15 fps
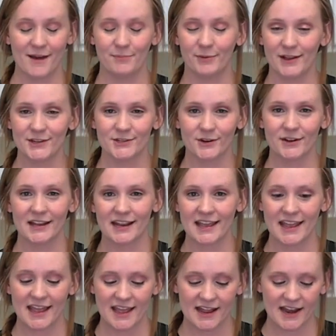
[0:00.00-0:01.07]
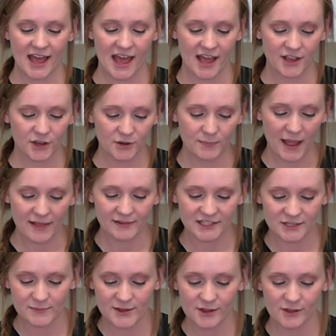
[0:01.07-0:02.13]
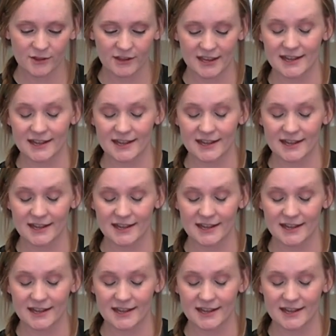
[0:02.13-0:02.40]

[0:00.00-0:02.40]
Plus you're getting in a good balanced meal.